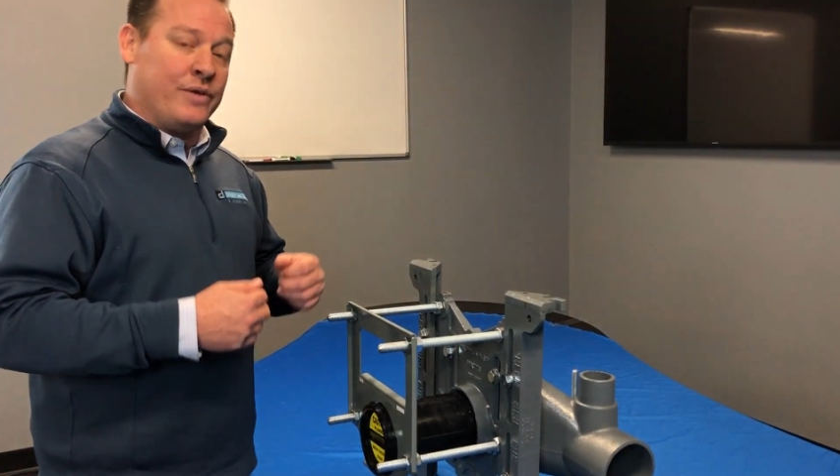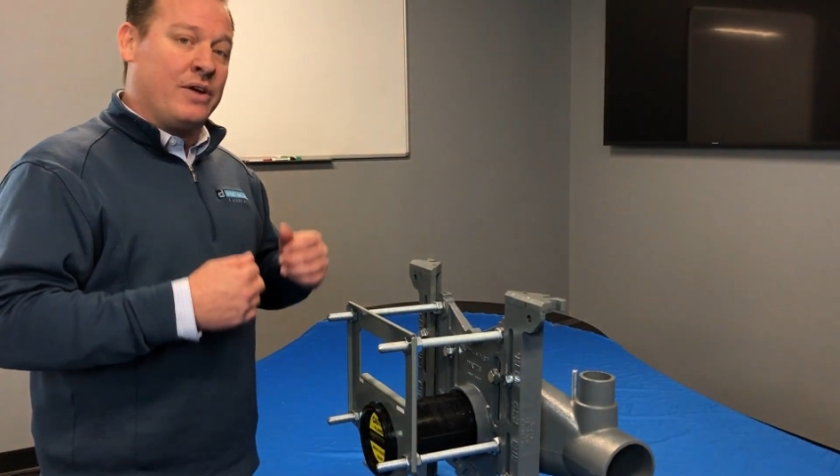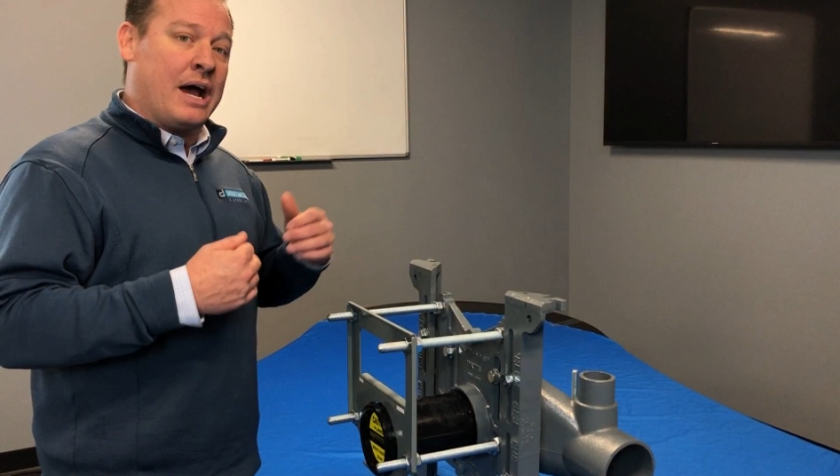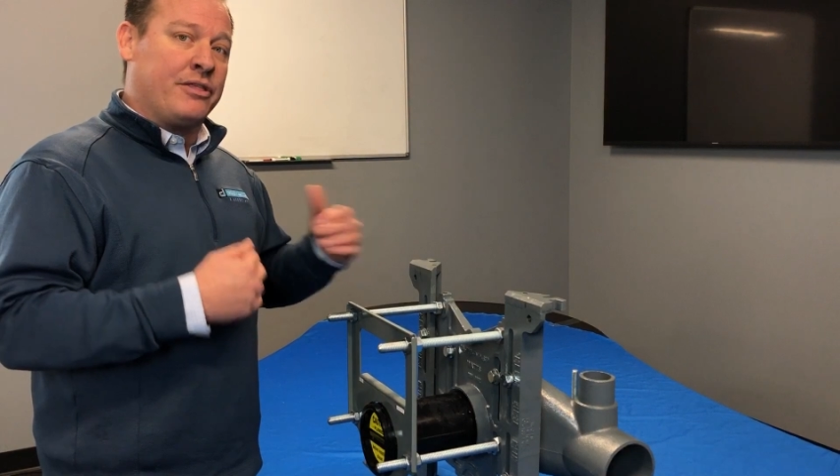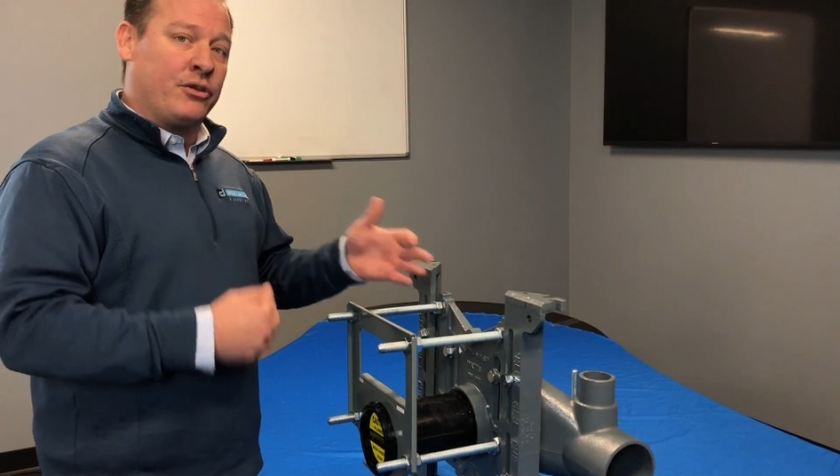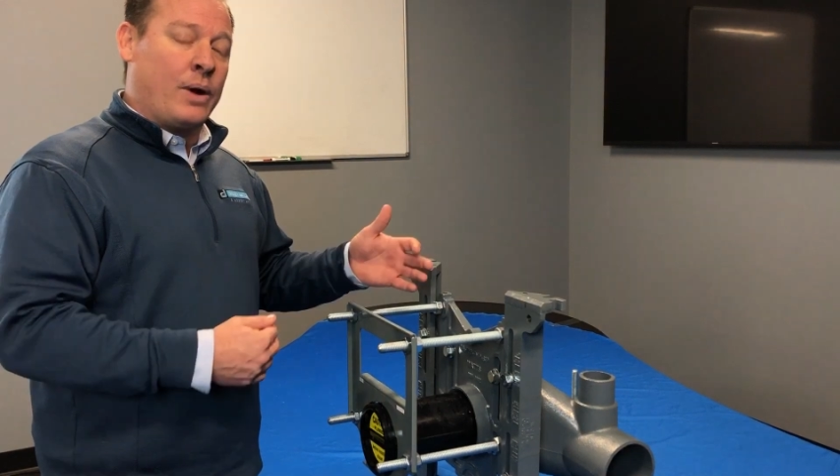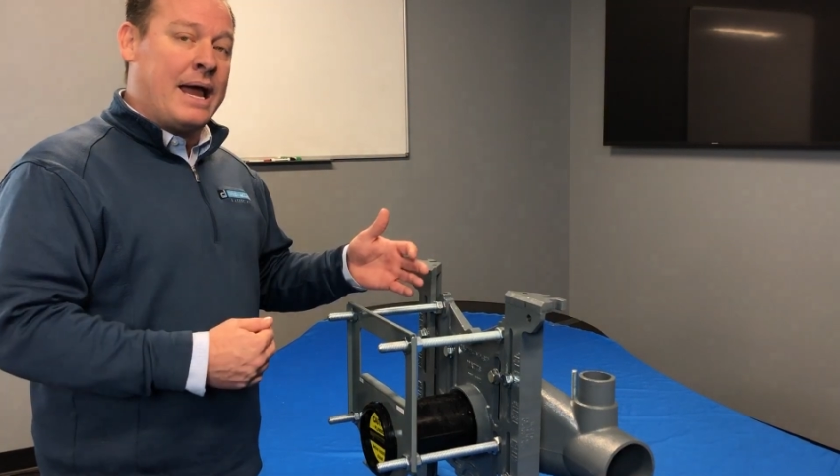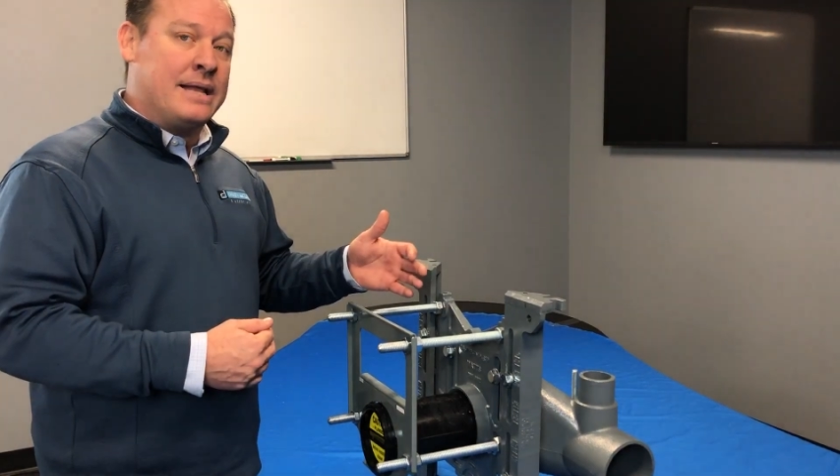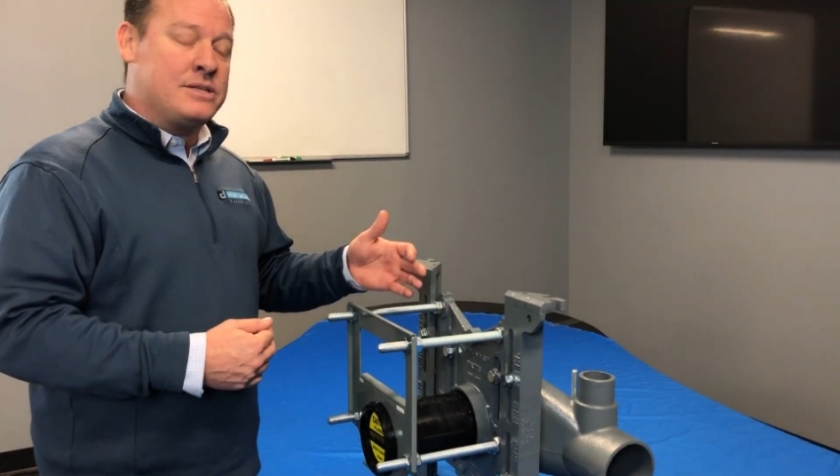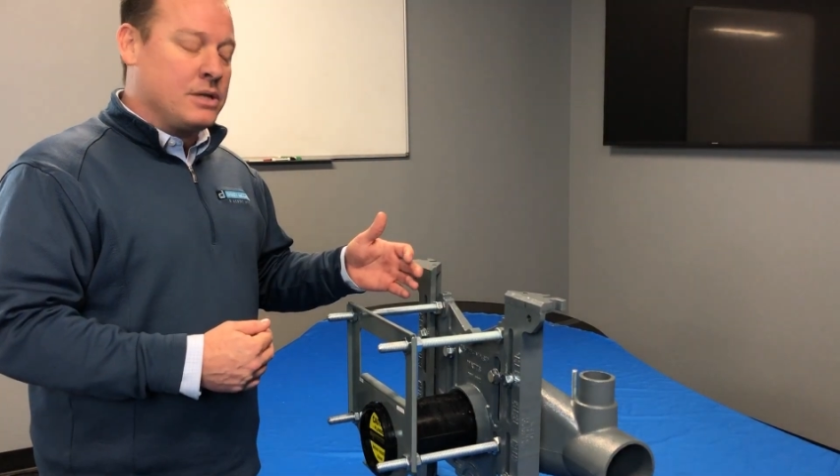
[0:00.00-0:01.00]
we've got
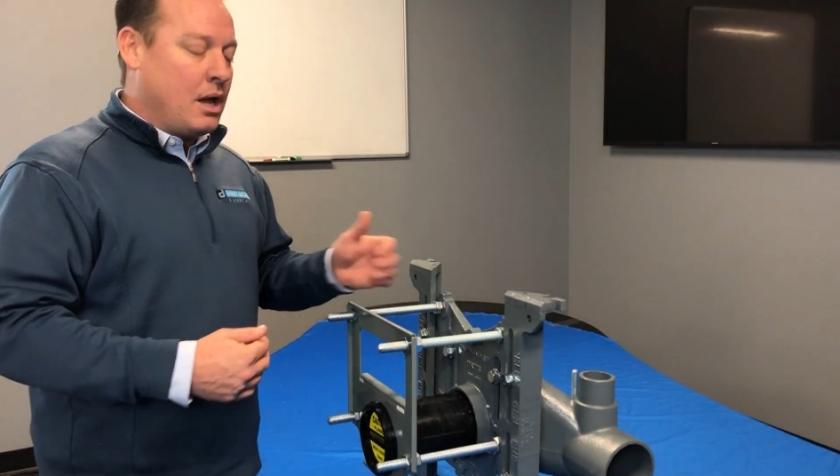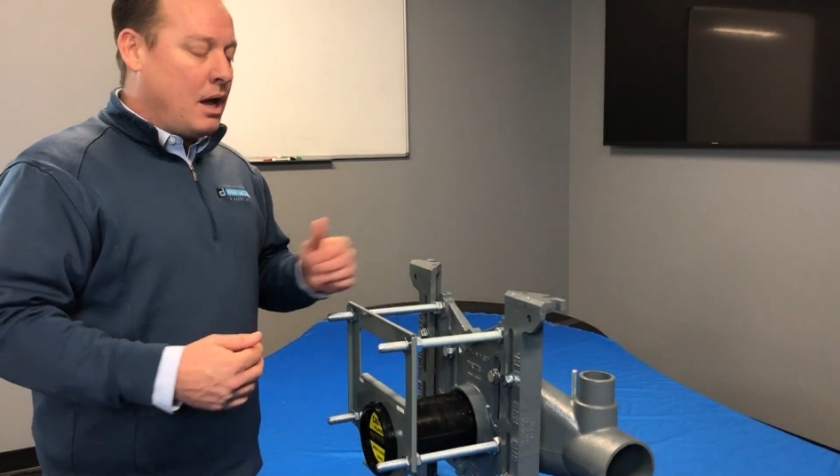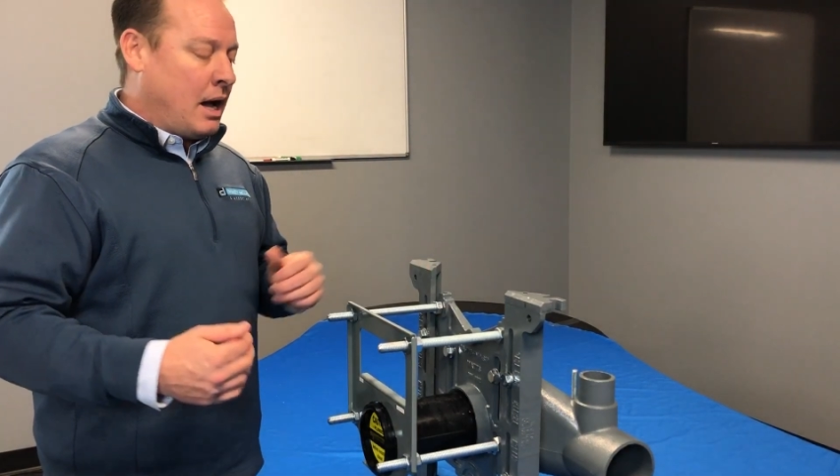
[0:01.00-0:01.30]
threads.